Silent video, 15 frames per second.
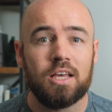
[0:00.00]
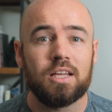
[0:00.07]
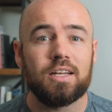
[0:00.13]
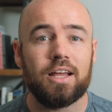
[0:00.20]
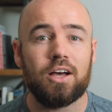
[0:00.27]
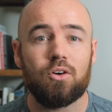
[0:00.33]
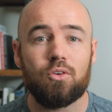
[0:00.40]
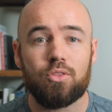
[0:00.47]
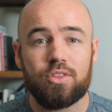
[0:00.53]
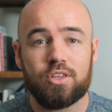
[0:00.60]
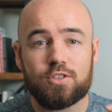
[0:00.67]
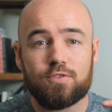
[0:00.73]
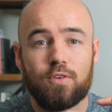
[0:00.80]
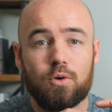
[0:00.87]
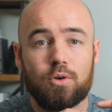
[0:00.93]
Now, this
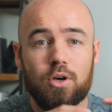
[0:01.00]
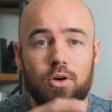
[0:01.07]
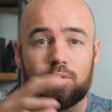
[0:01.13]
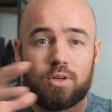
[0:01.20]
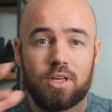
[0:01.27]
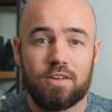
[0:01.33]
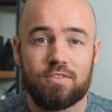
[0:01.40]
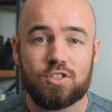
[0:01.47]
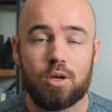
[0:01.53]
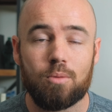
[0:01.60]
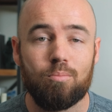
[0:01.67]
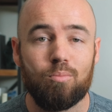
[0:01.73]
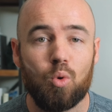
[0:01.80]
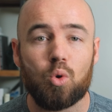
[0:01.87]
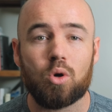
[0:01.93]
photo gives
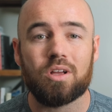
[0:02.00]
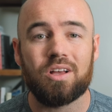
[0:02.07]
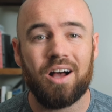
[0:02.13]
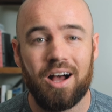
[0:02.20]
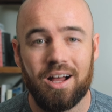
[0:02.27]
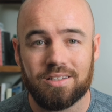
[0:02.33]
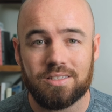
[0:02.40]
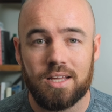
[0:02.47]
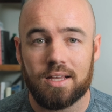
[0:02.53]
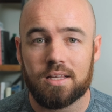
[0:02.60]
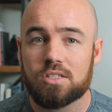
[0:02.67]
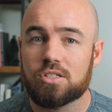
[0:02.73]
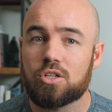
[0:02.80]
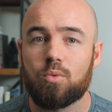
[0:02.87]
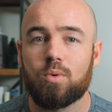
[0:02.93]
more
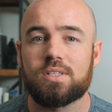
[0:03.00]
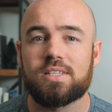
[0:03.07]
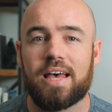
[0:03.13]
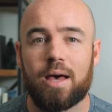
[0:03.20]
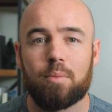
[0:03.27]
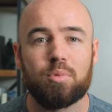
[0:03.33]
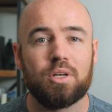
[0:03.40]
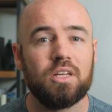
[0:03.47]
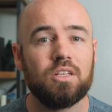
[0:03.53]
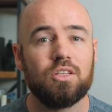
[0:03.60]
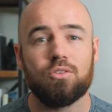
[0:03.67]
context to what's happening.